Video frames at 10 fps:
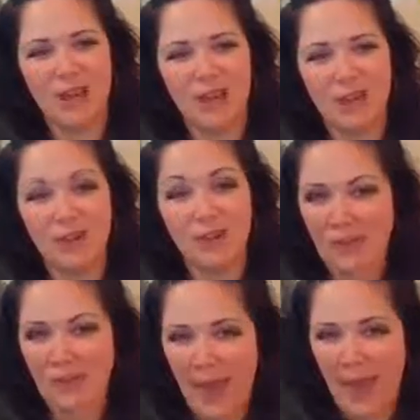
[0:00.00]
on her
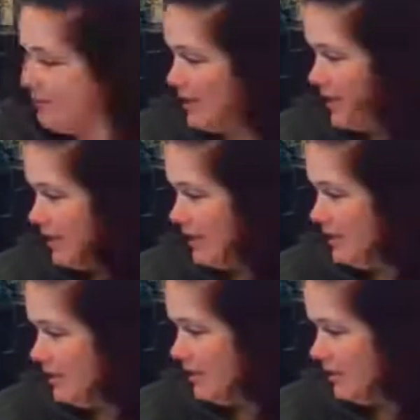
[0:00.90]
math right now
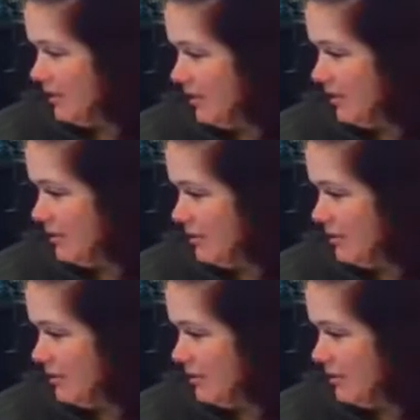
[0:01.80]
online.